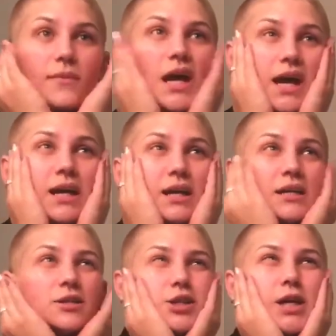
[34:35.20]
And
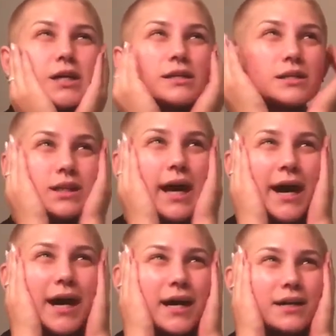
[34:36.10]
it just
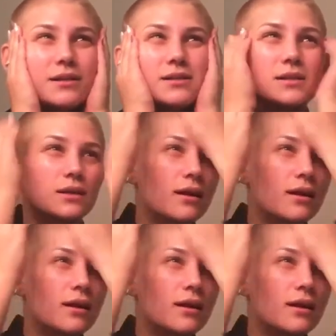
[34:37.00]
adds